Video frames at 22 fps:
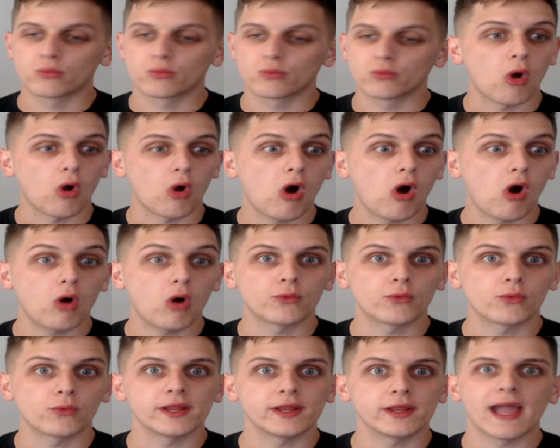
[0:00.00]
raw
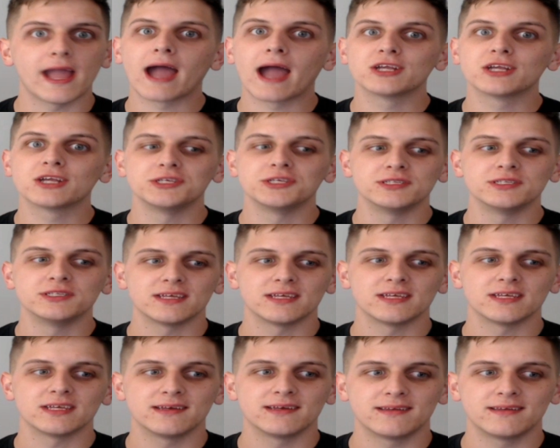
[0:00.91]

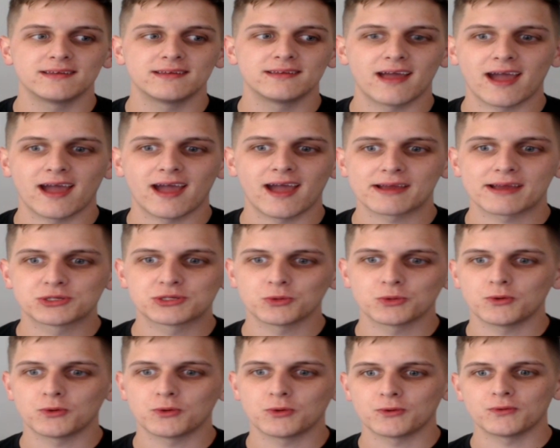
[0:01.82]
reactions and
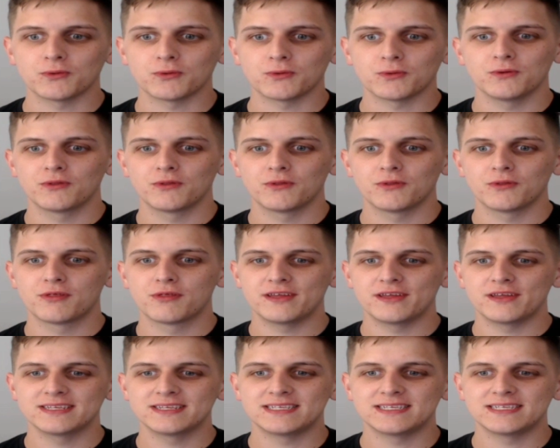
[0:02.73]
actual
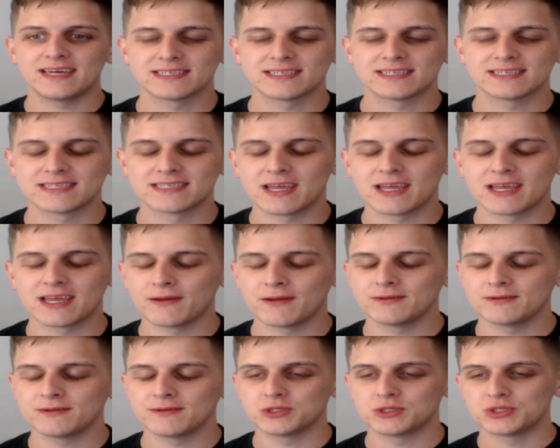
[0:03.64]
things he had to say,
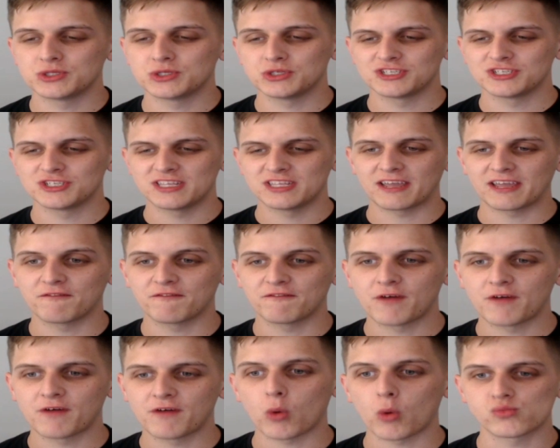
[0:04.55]
it was just like, it
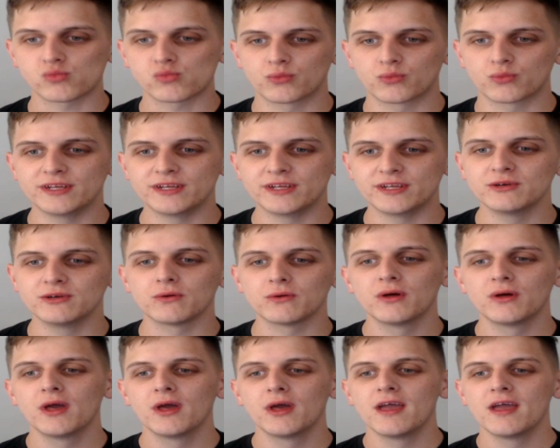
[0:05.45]
felt
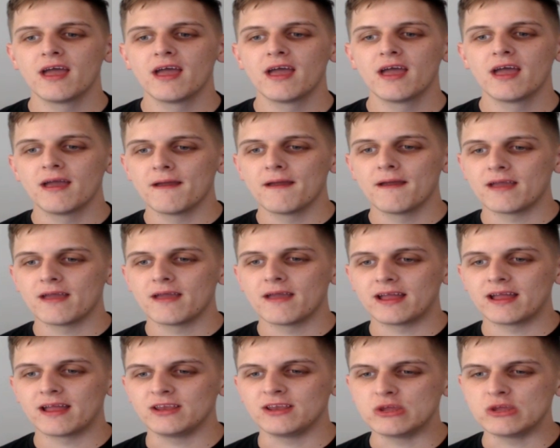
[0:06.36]
real,
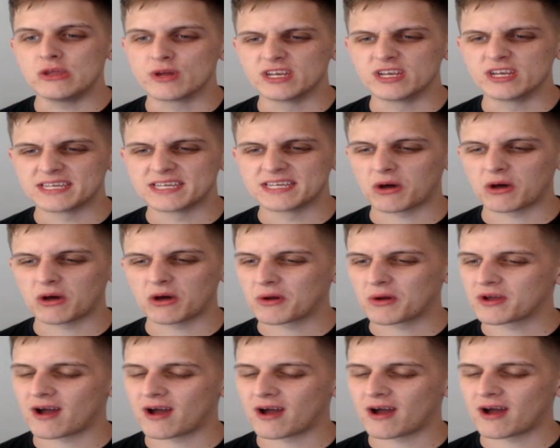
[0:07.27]
and you could tell,
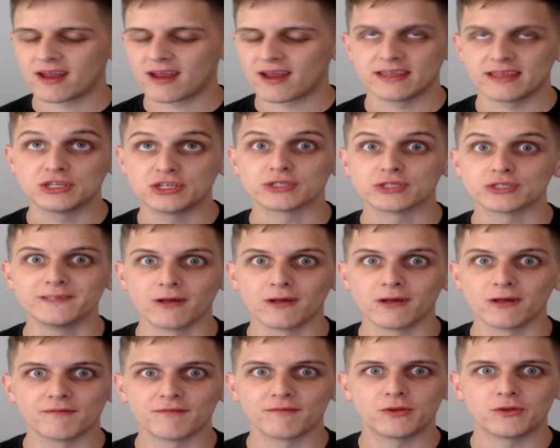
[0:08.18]
God, he just
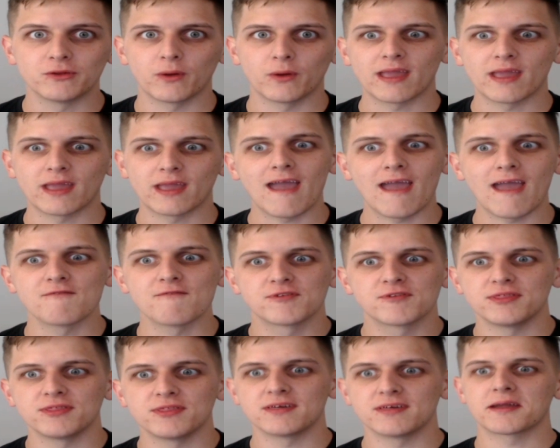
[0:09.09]
loved doing
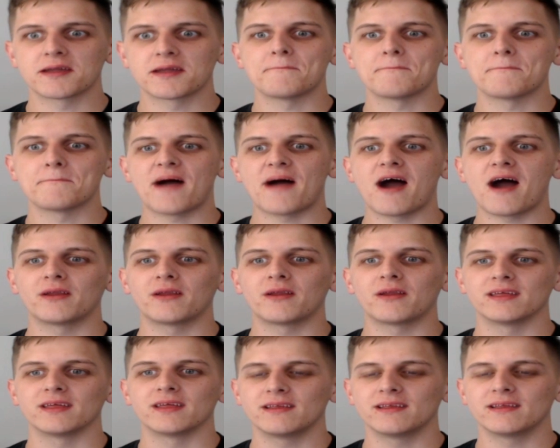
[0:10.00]
everything
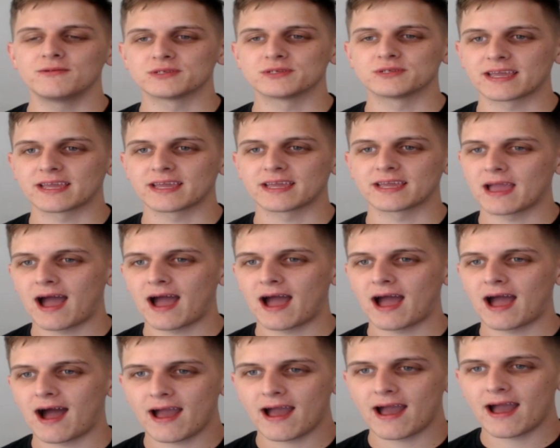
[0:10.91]
about it. It was like,
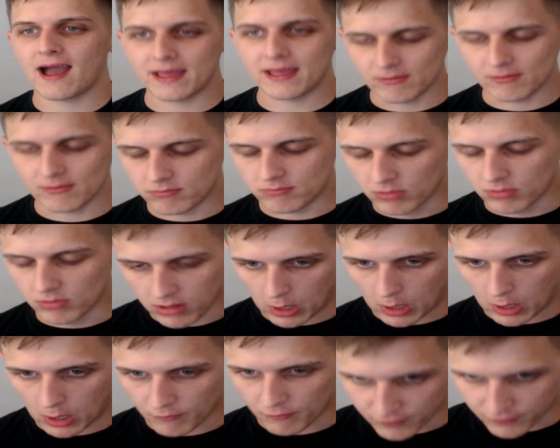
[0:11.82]
I
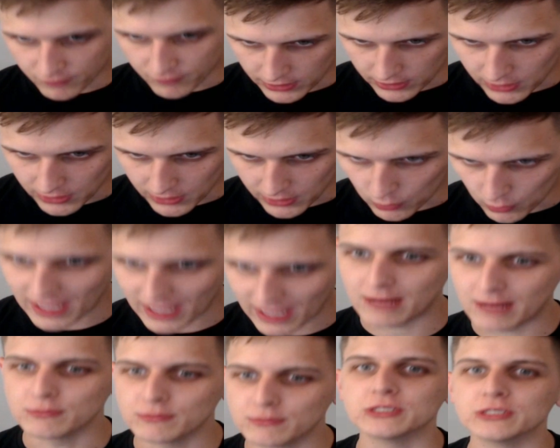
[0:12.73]
love video
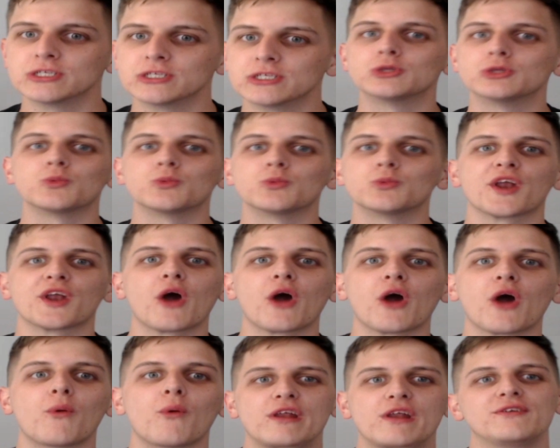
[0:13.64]
games, this is what
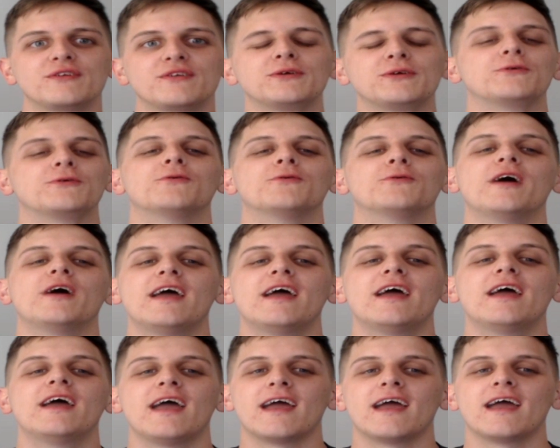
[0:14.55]
I want to do,
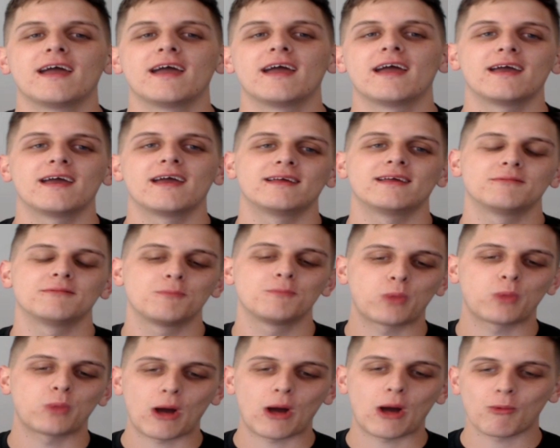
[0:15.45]
and
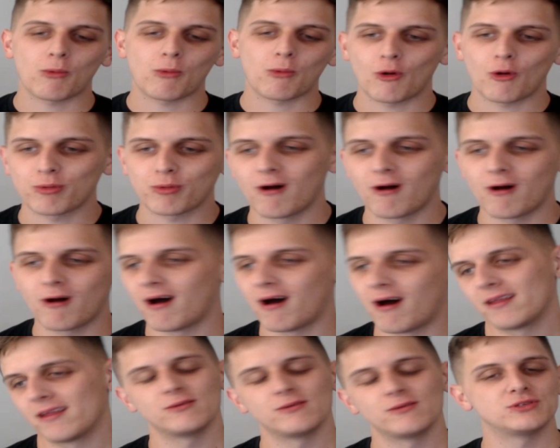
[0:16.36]
blah blah blah.
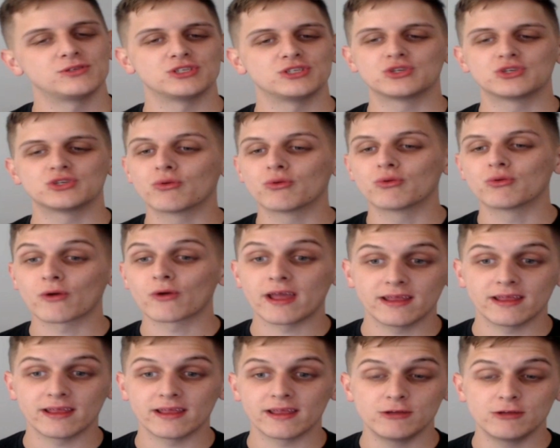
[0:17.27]
And it was just great.
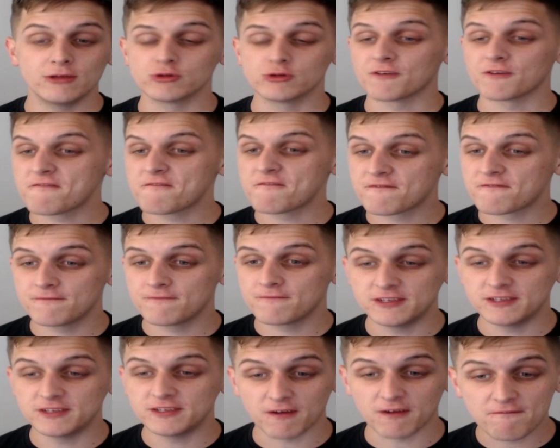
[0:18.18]

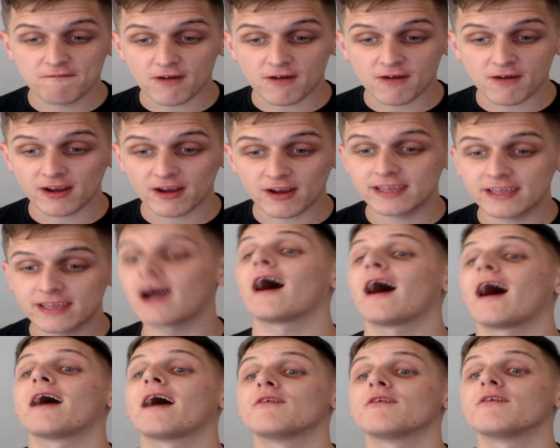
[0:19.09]
He's a funny
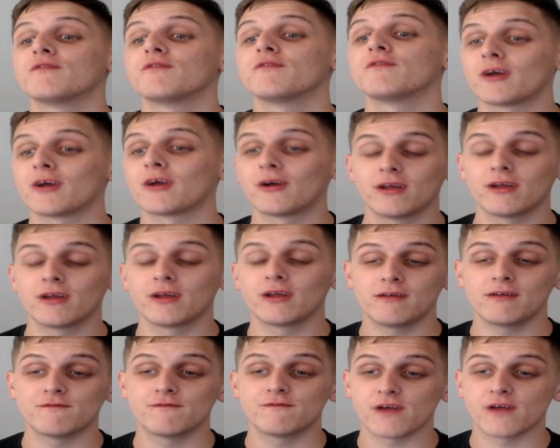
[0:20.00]
guy, very,
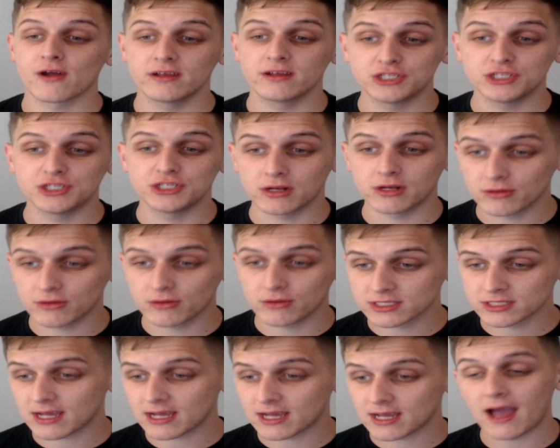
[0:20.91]
very generous
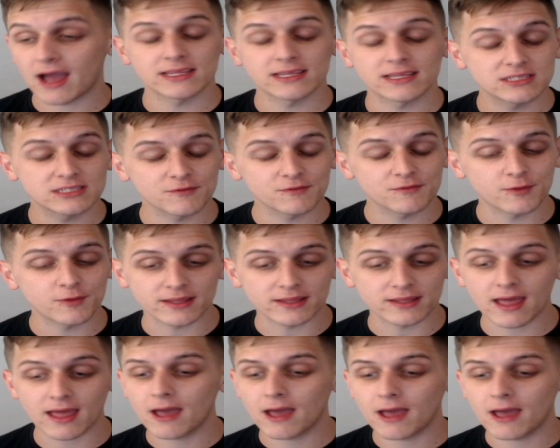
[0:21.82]
guy, stuff
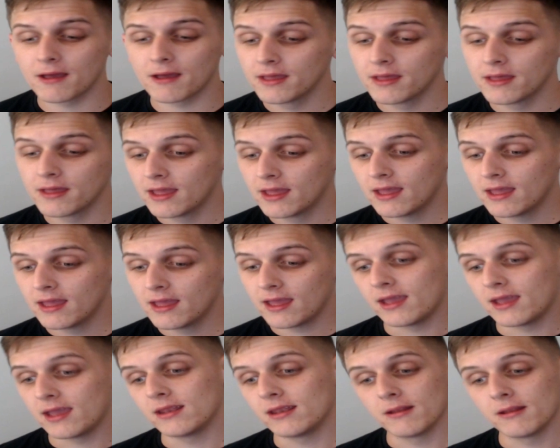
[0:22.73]
like that.
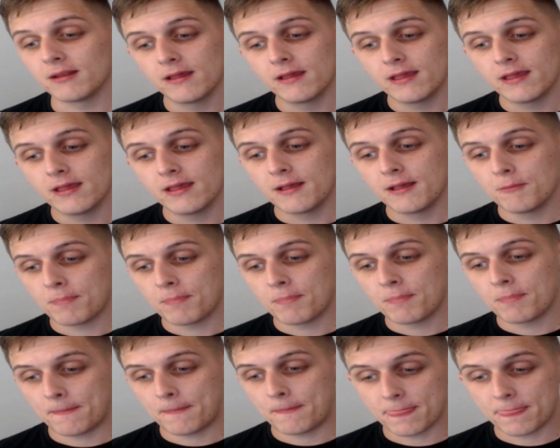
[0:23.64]
And
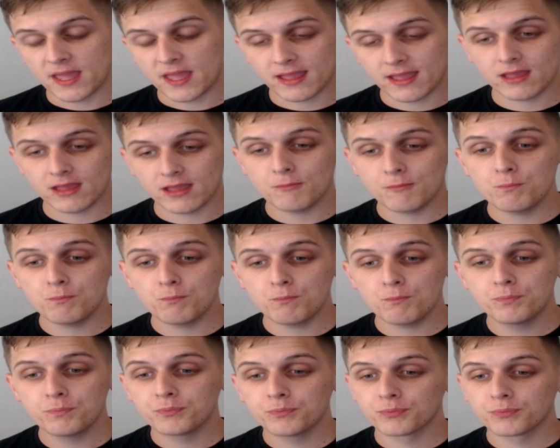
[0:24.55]
him,
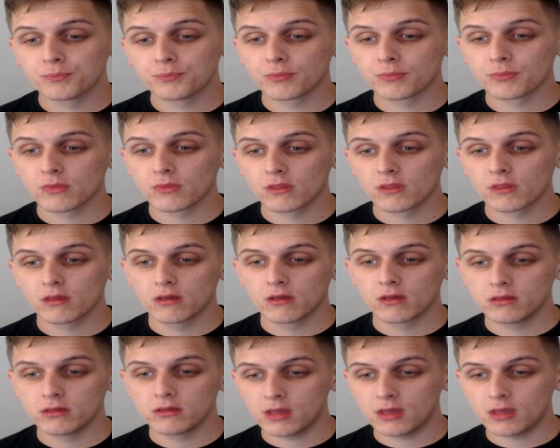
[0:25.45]

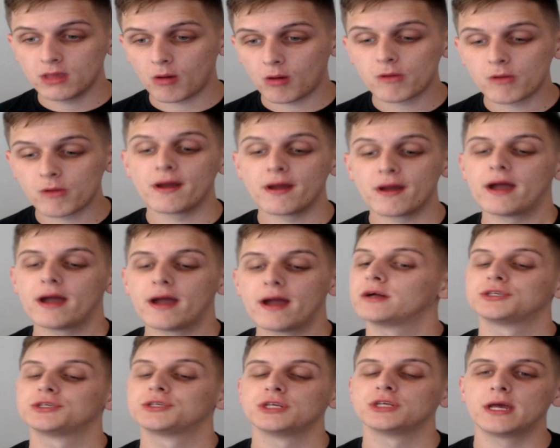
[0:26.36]
Yummy Mash,
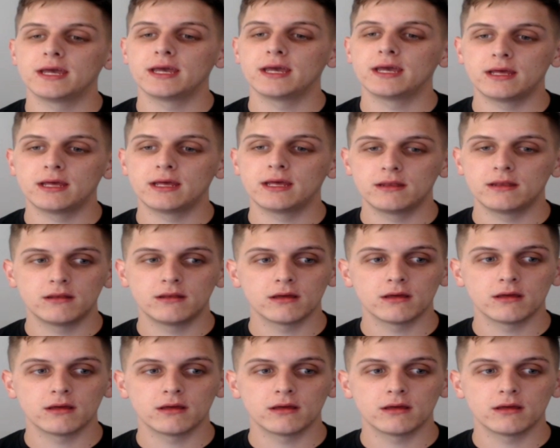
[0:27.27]
and